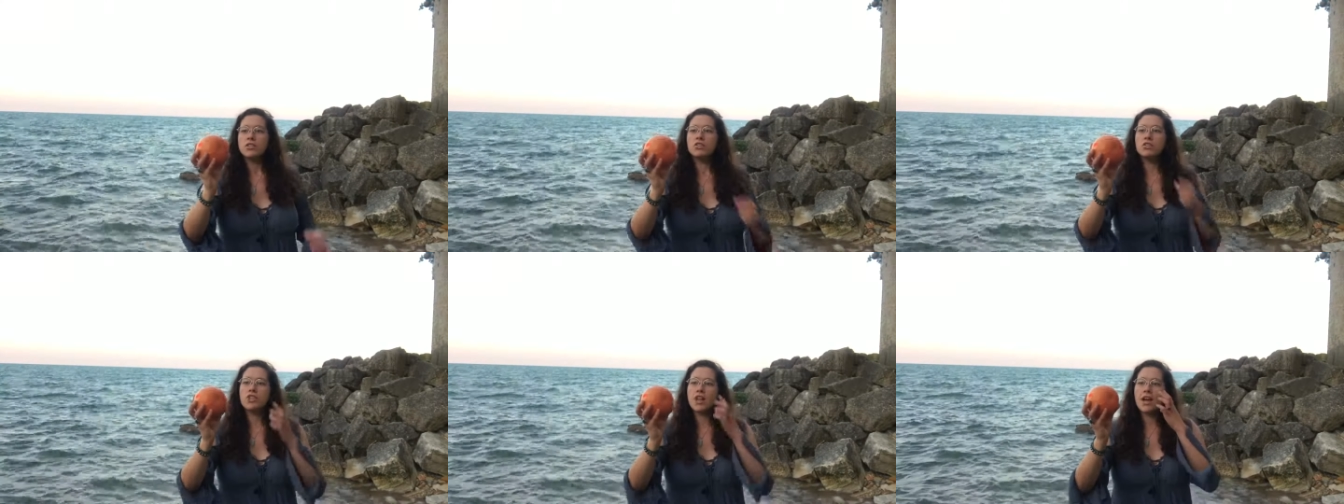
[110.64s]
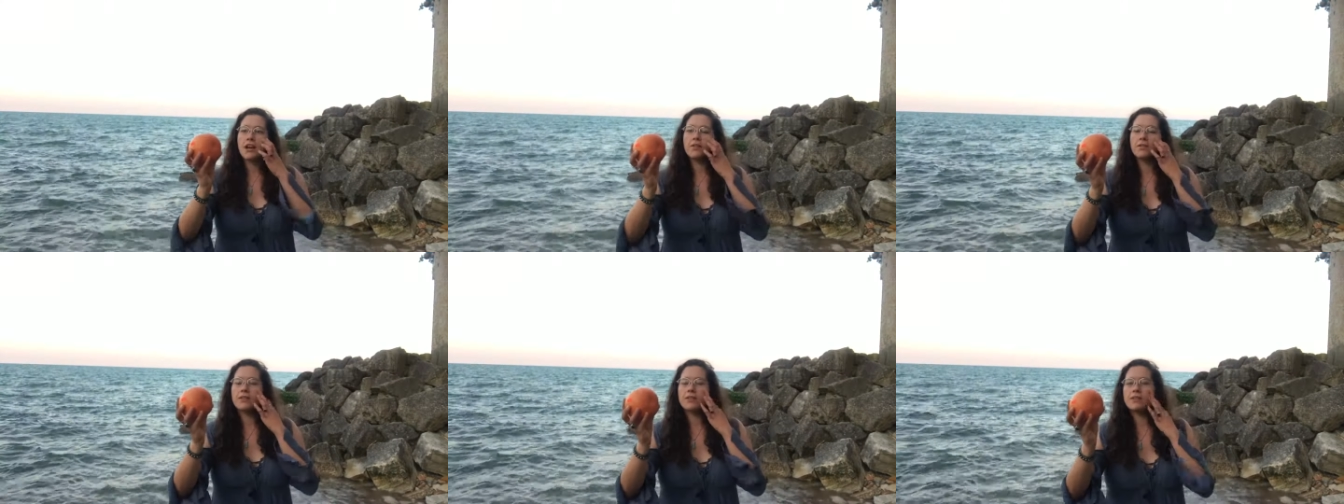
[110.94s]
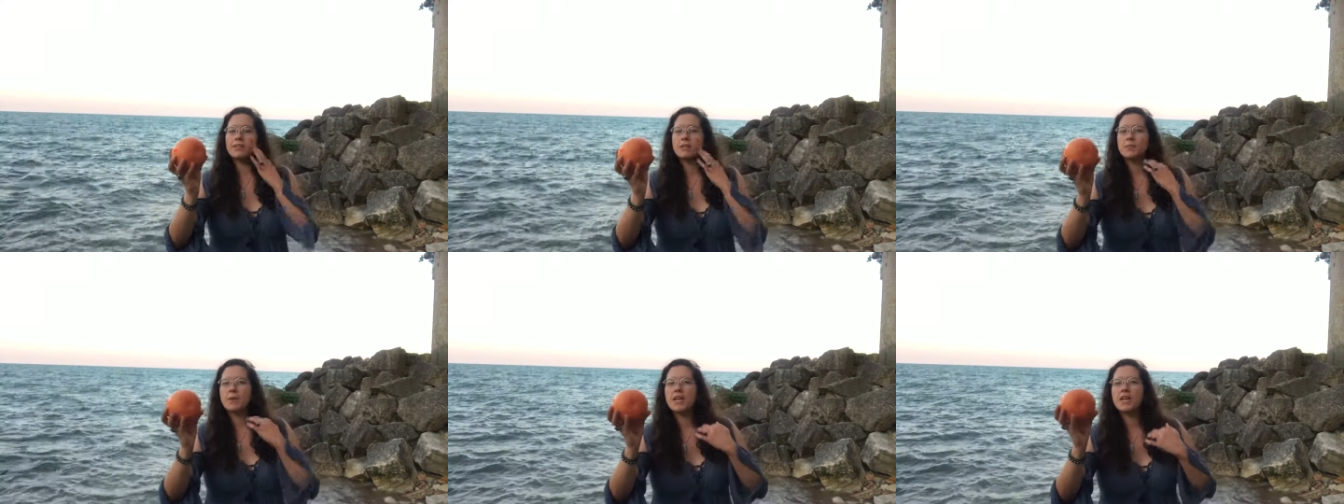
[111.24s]

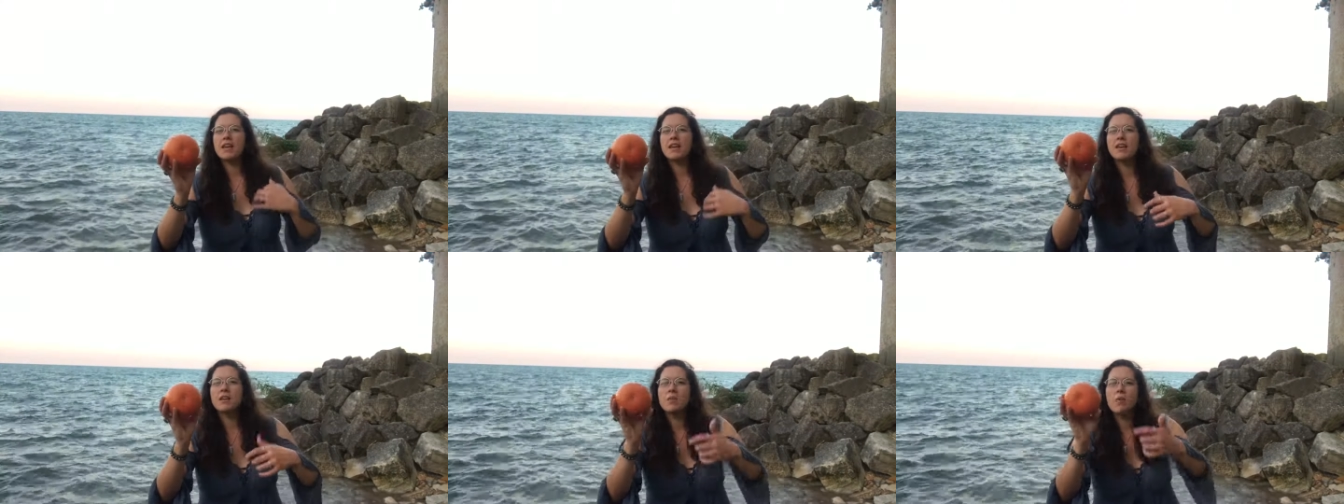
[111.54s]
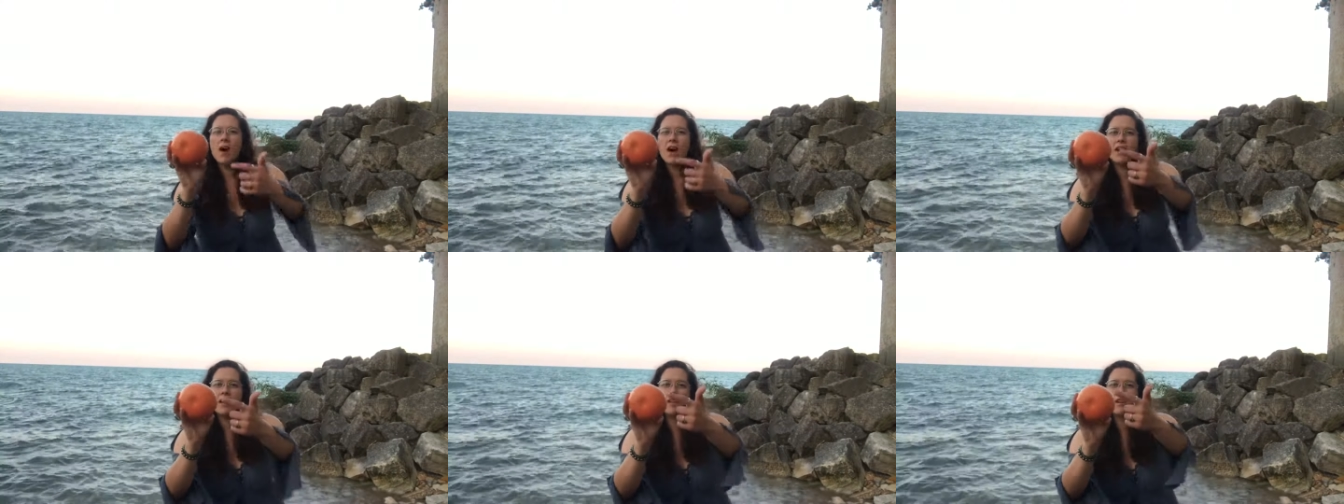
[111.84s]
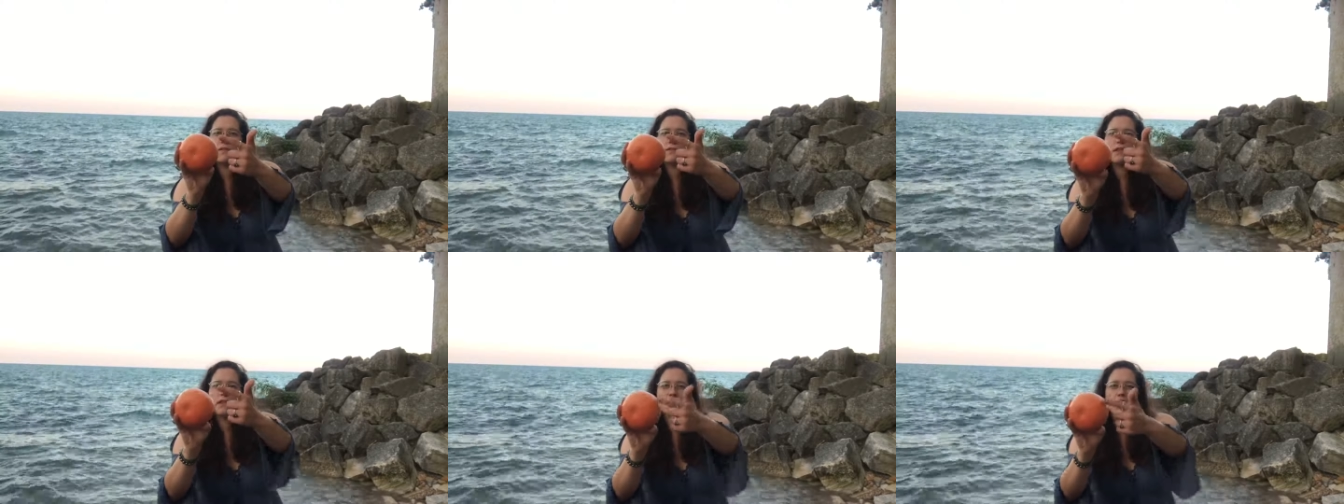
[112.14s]
Generally speaking, you want to
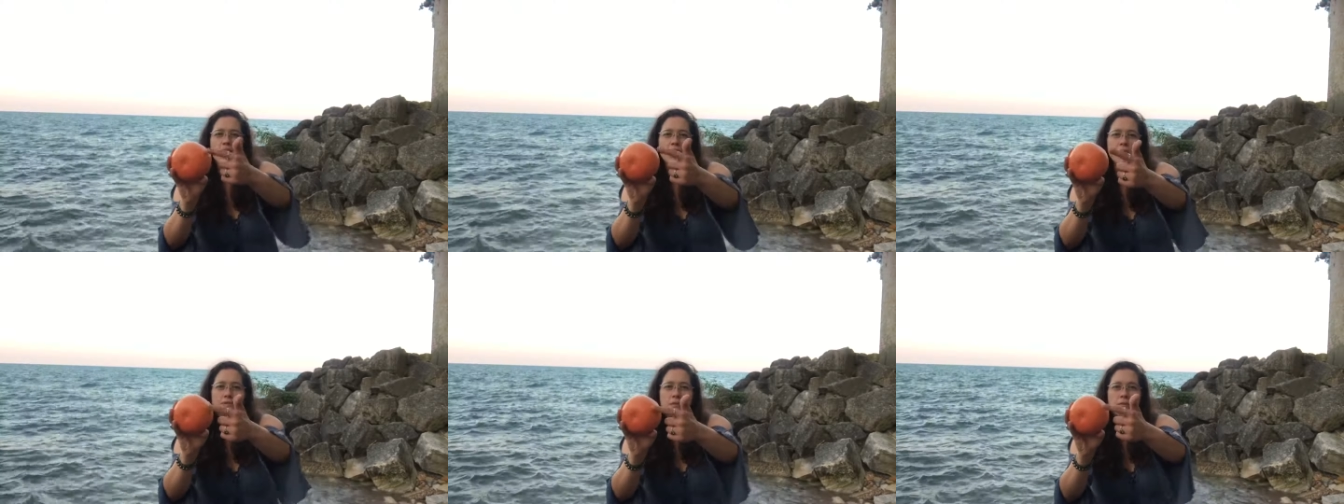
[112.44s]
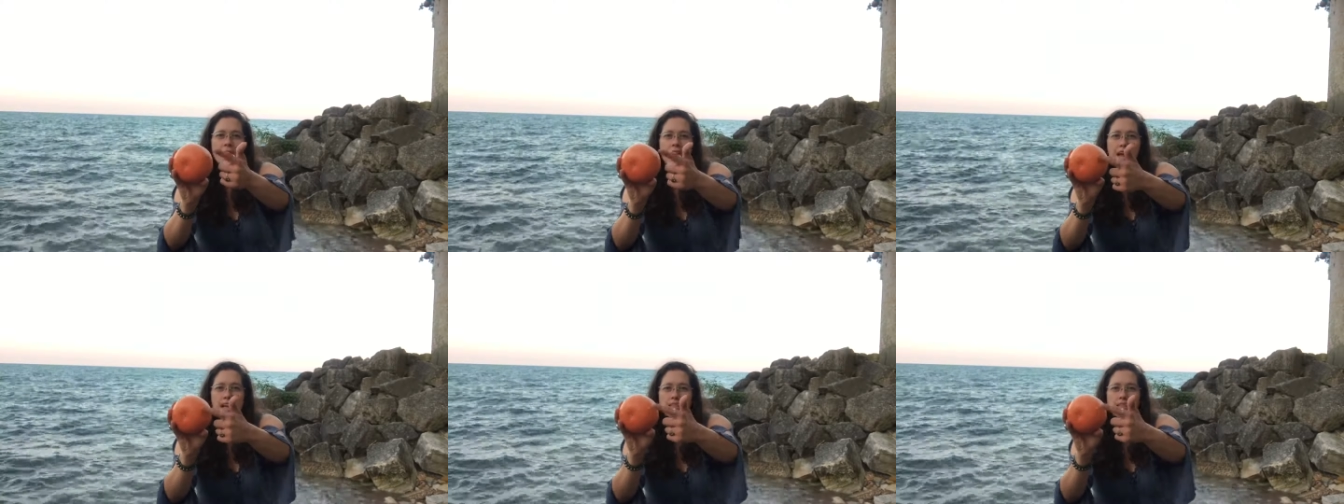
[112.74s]
look for a grapefruit that